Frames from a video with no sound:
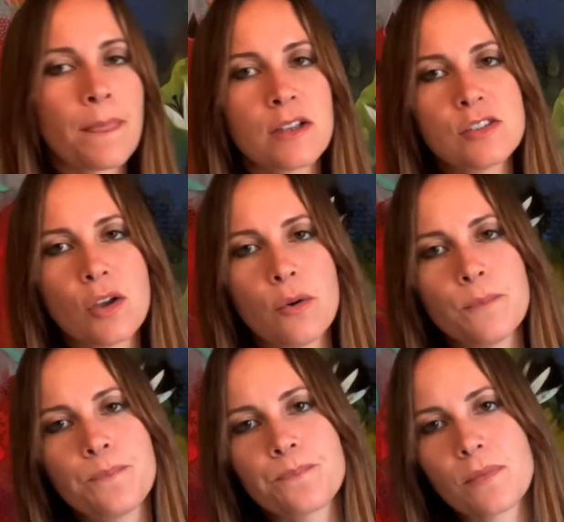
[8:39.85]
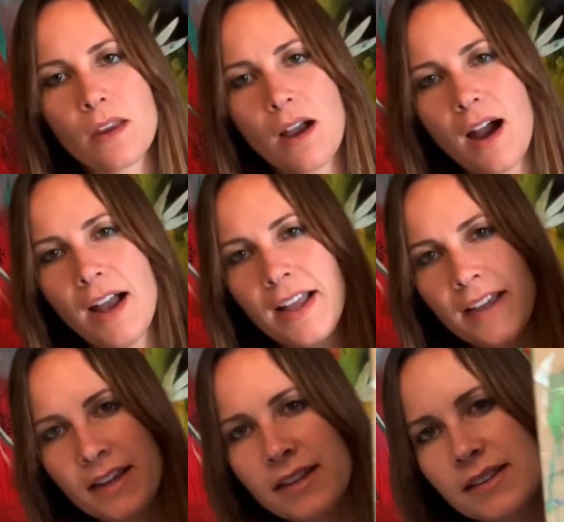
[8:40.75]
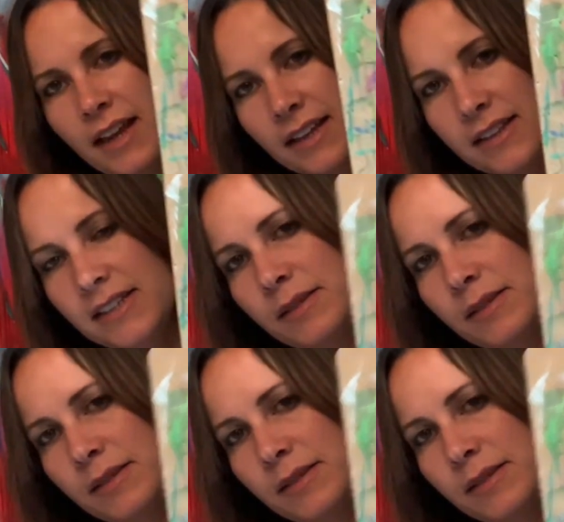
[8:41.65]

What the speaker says: So I like these